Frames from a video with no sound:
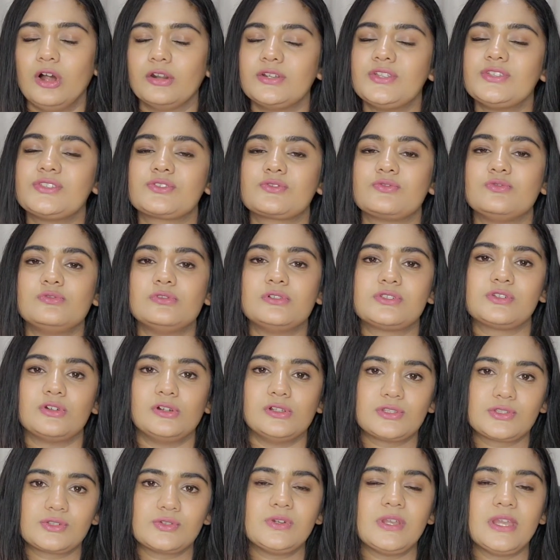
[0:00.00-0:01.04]
OdinSchools
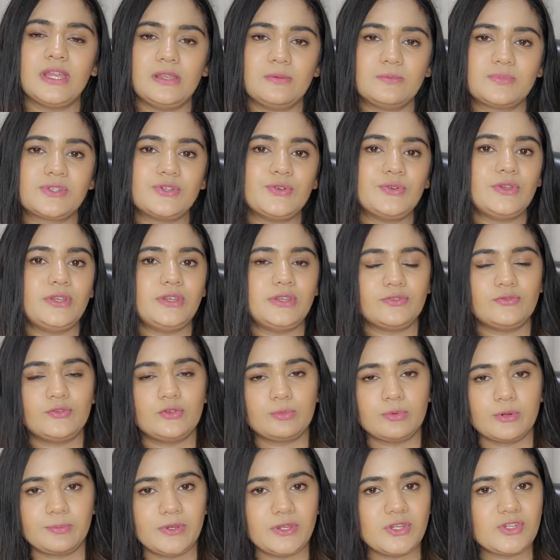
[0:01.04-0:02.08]
also helps you in interview
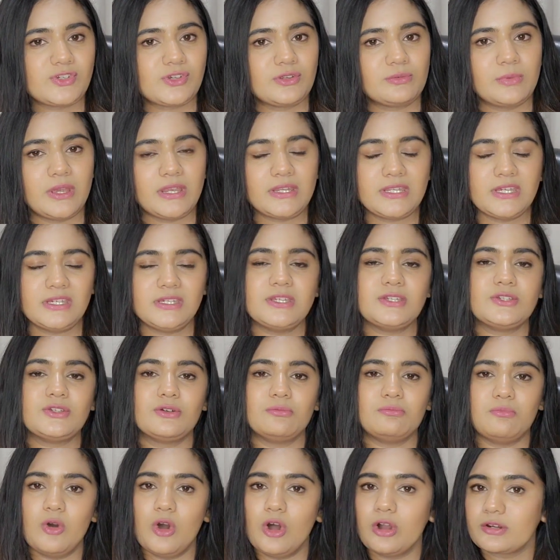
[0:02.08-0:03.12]
preparation by taking
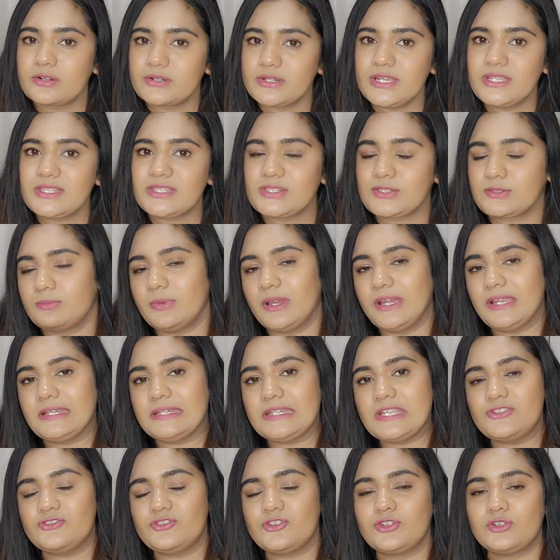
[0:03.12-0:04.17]
your mock tests, by
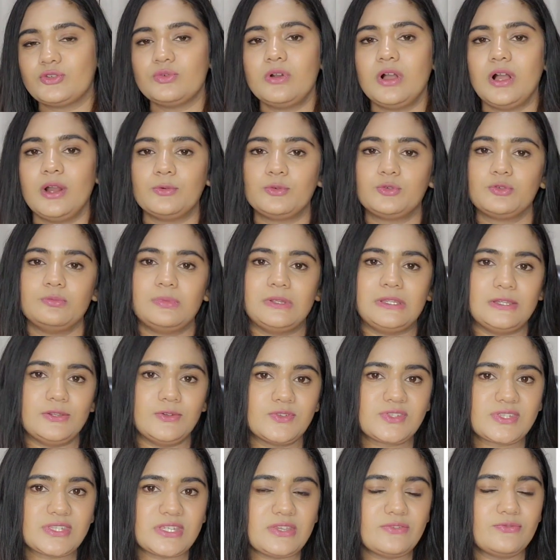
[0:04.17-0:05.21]
teaching you how to build
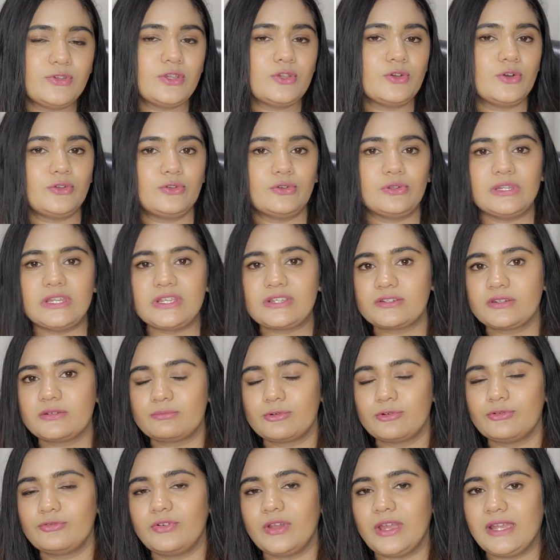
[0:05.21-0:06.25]
your CV or your LinkedIn
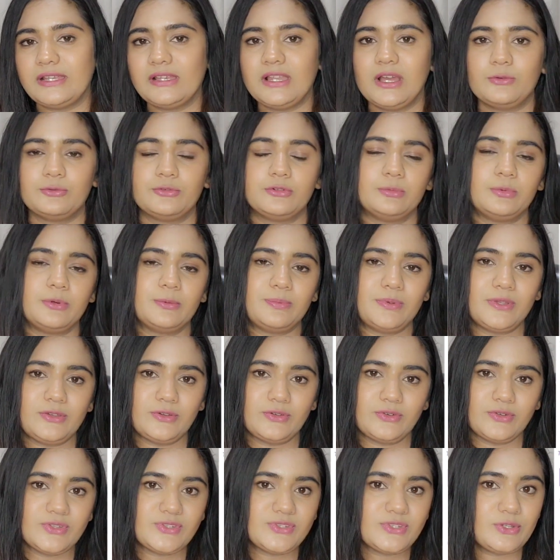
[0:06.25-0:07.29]
profile, how to prepare
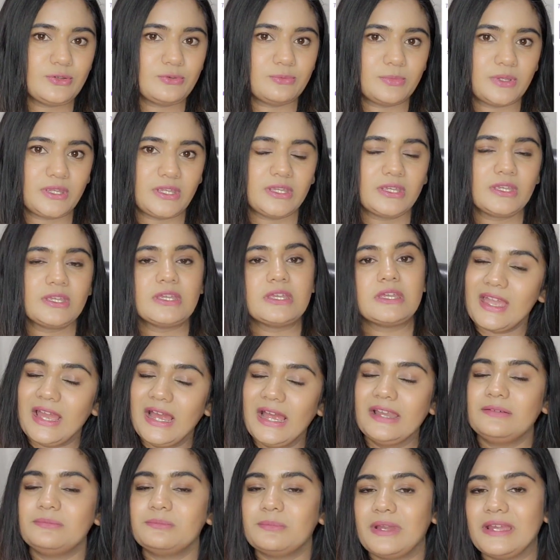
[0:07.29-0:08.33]
your resume
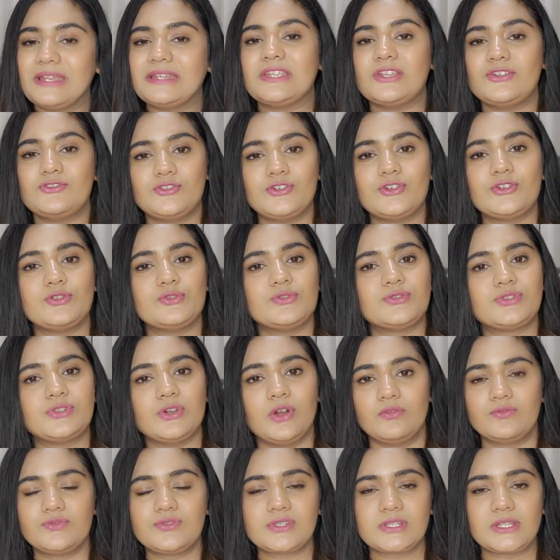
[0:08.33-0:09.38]
and by teaching you
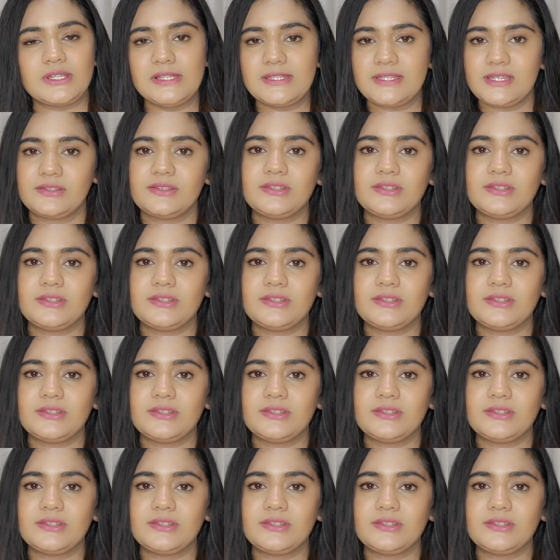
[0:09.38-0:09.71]
soft skills.